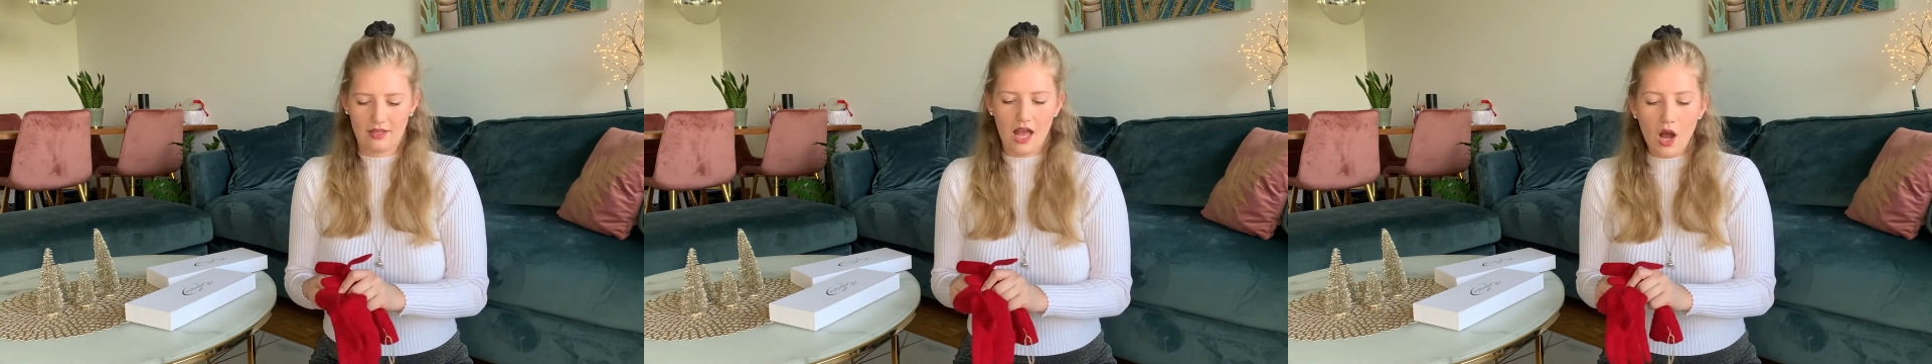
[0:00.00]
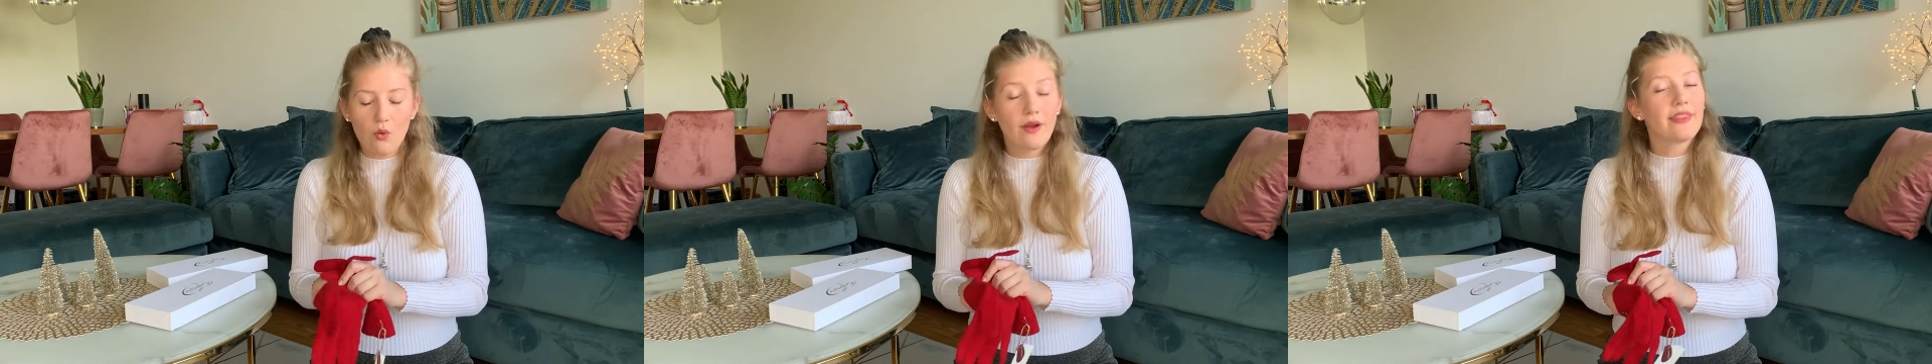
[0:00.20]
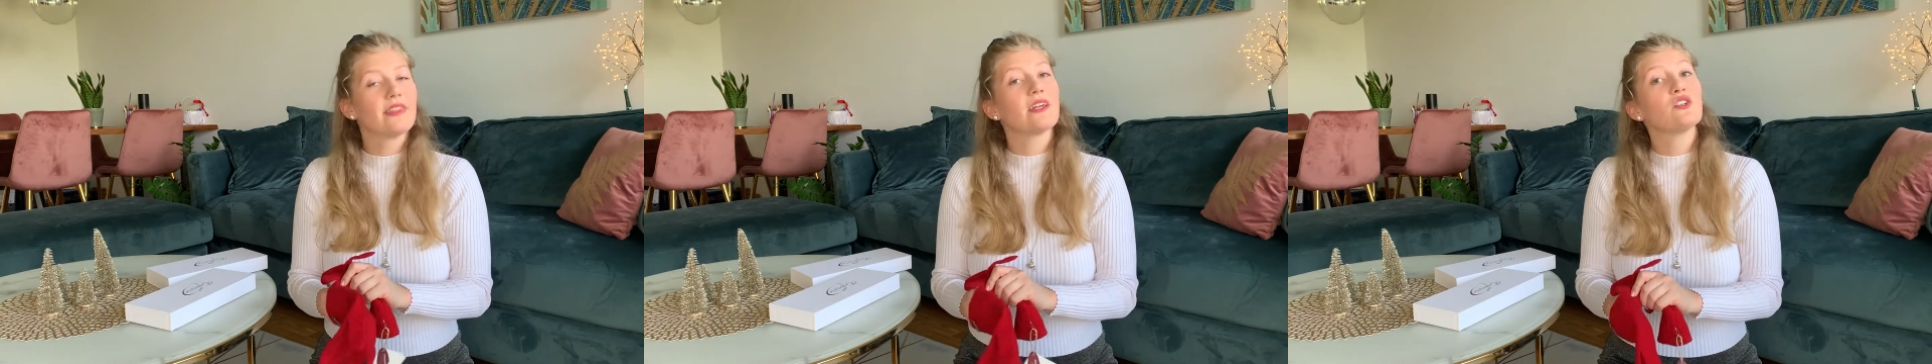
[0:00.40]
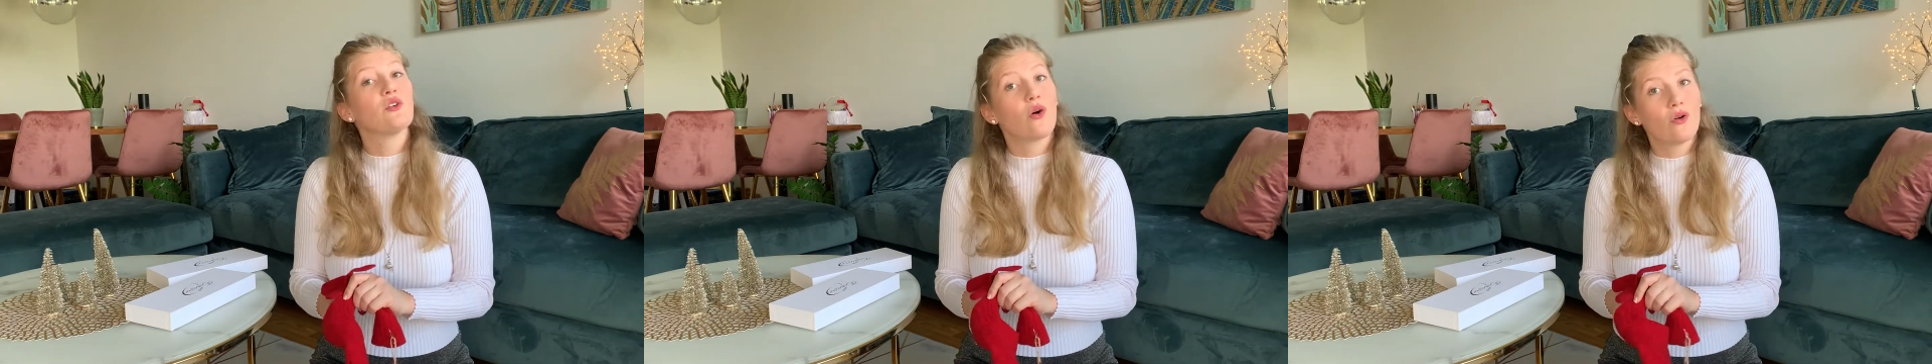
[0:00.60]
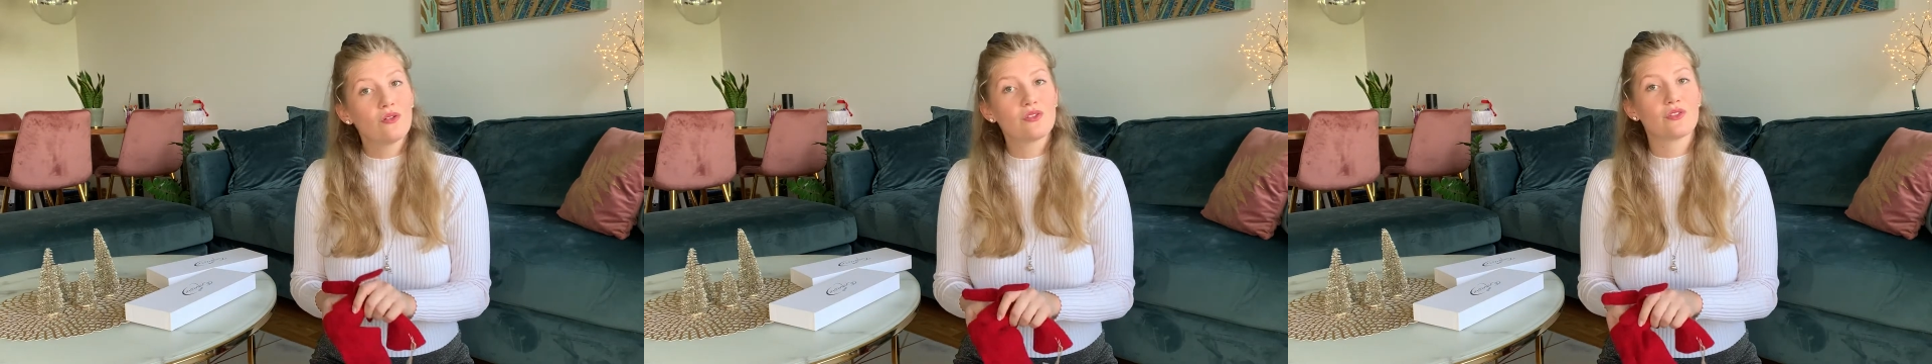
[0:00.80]
Oh, and they're
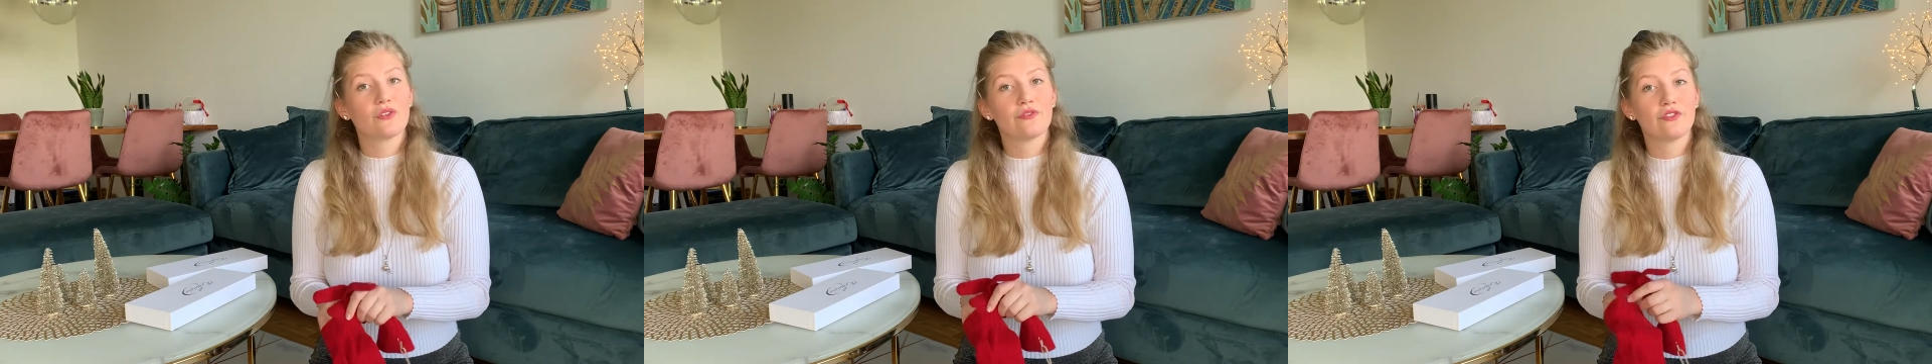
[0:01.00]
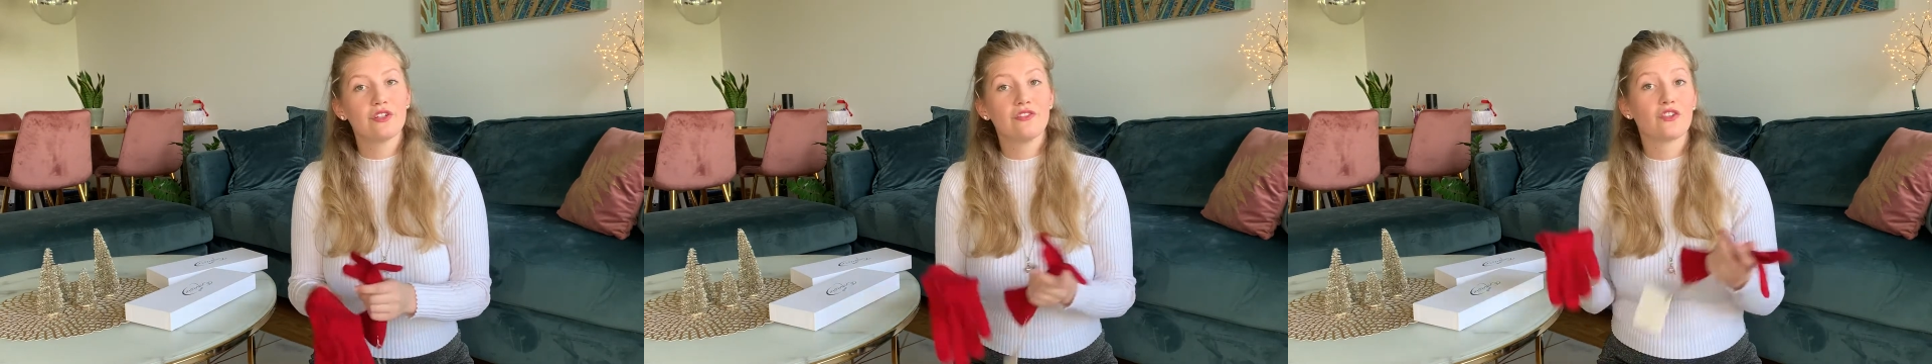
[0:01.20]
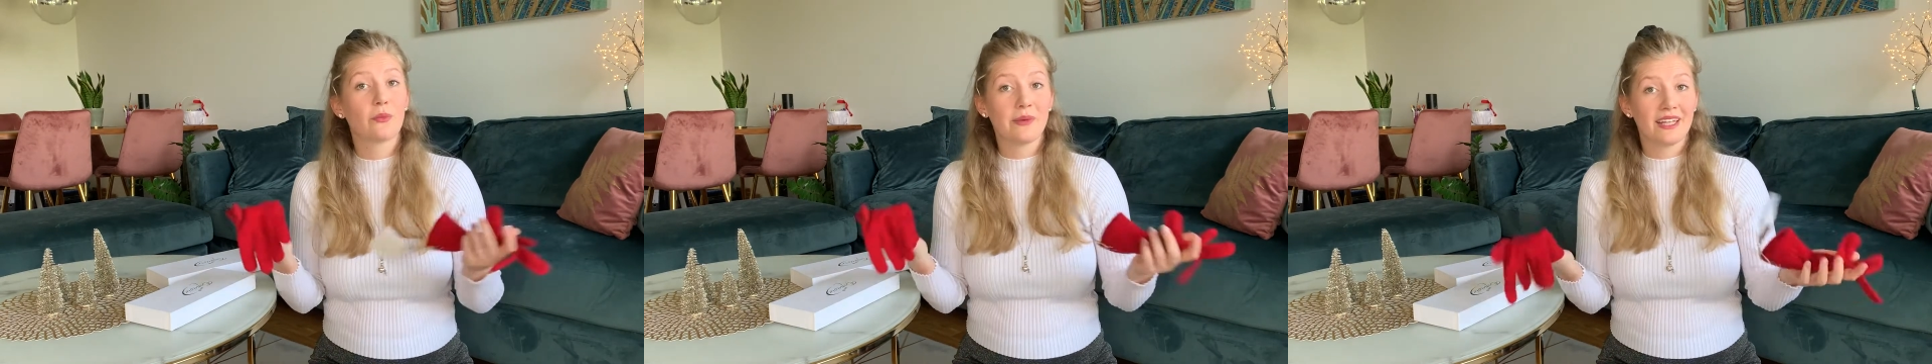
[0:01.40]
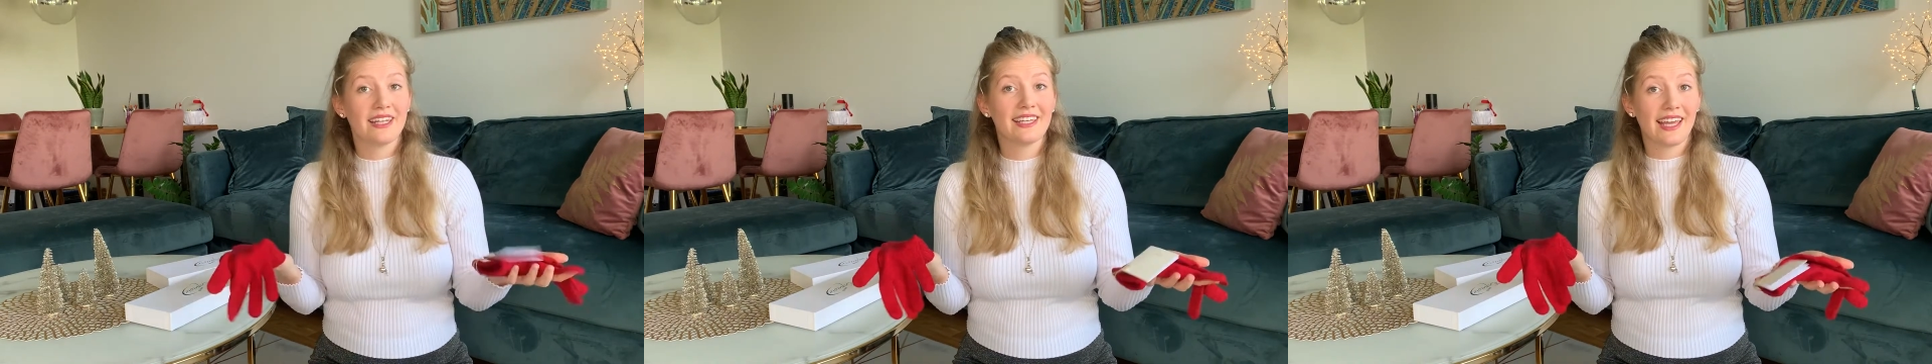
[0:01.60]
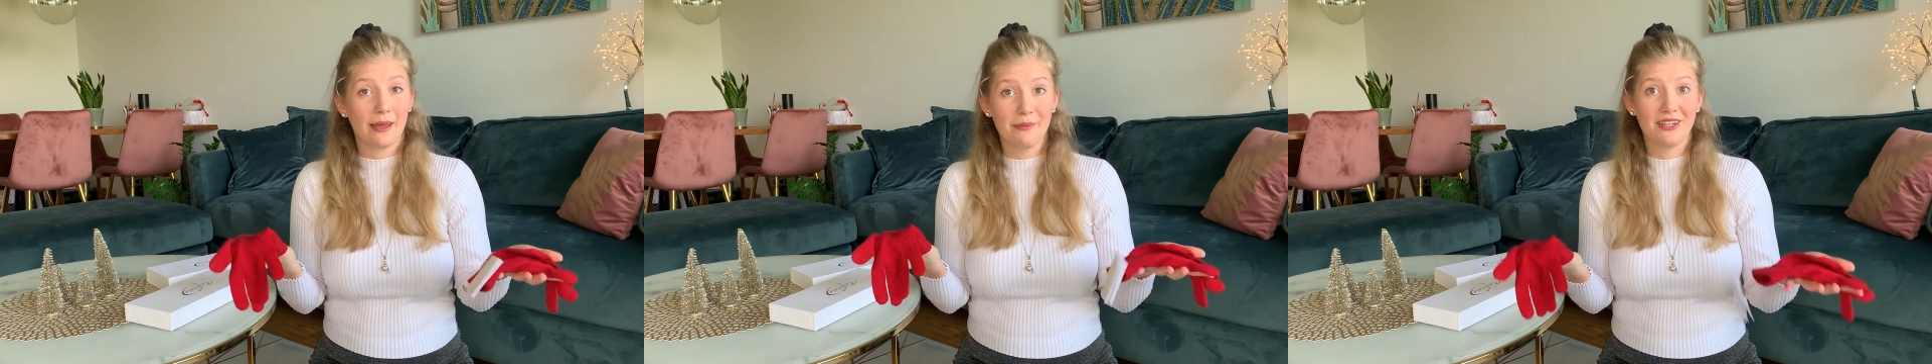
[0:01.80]
also free from
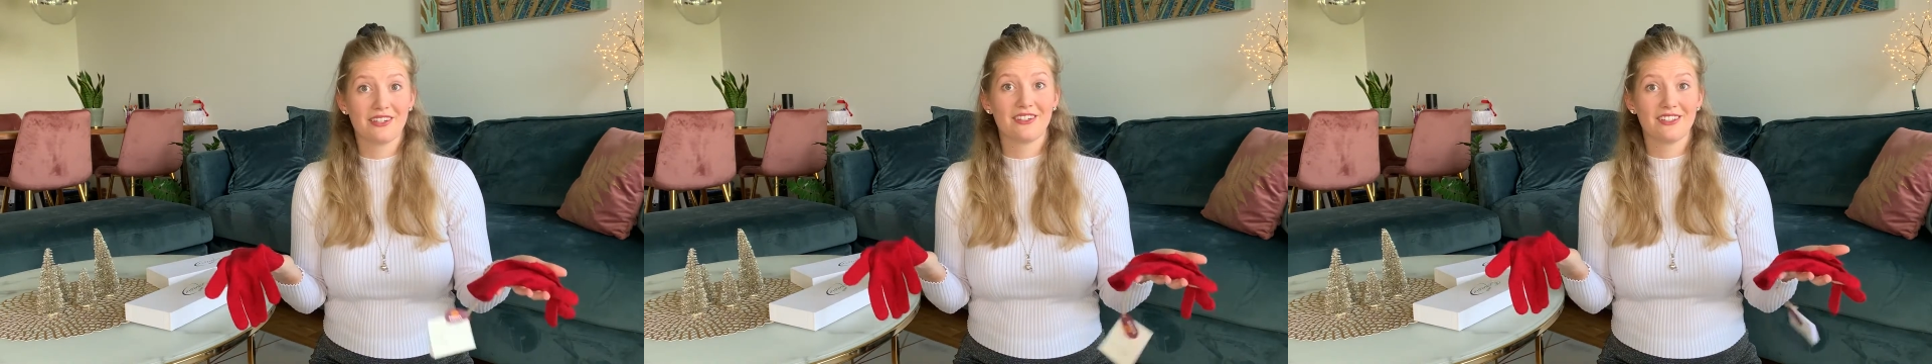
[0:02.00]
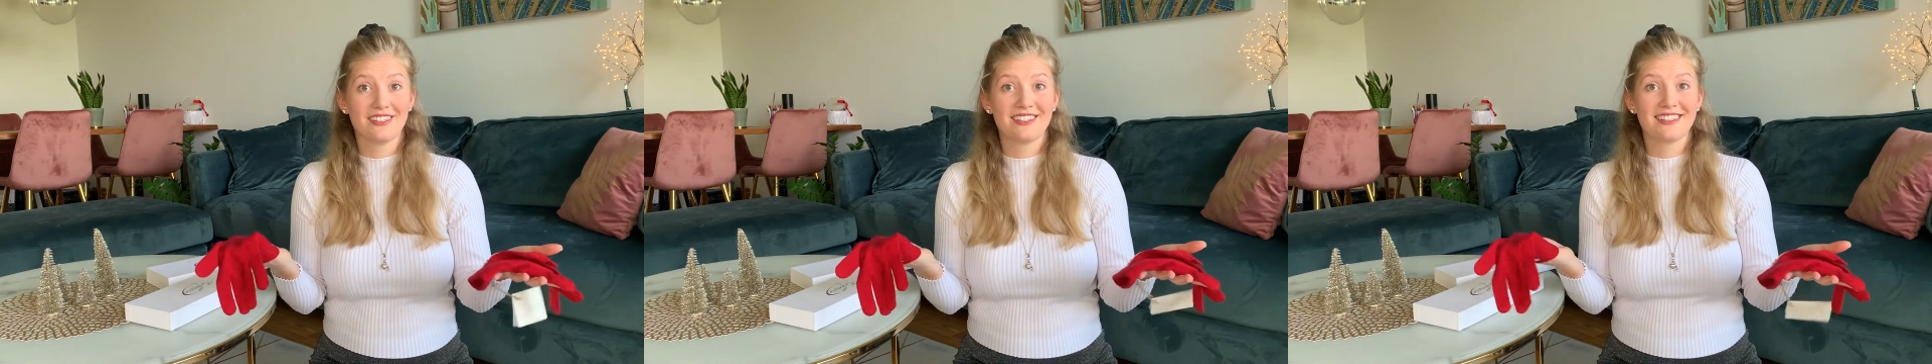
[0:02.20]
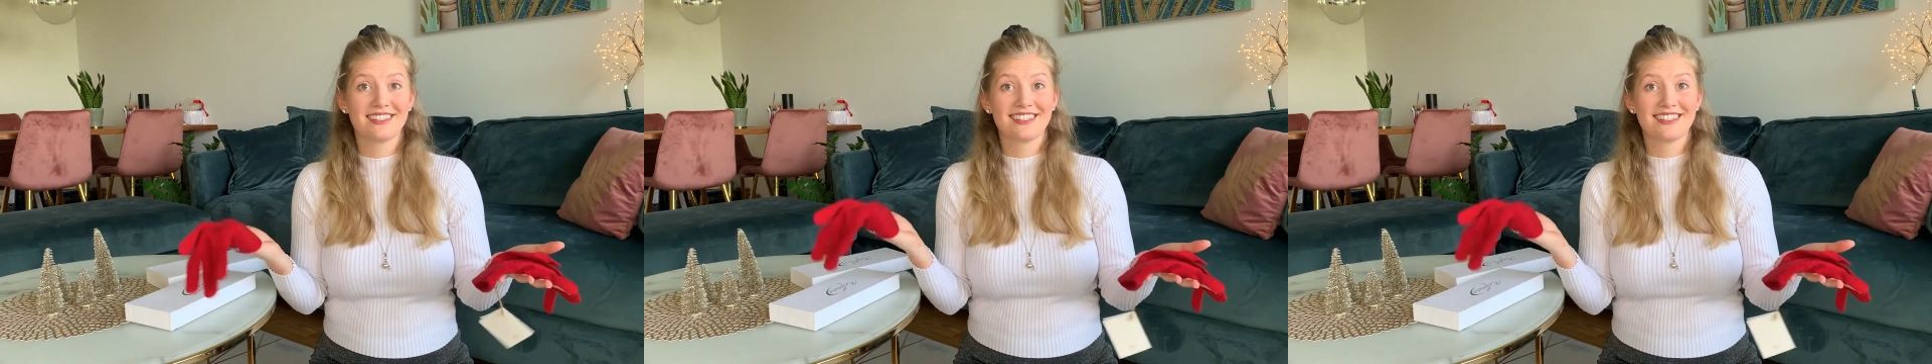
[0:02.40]
any chemicals,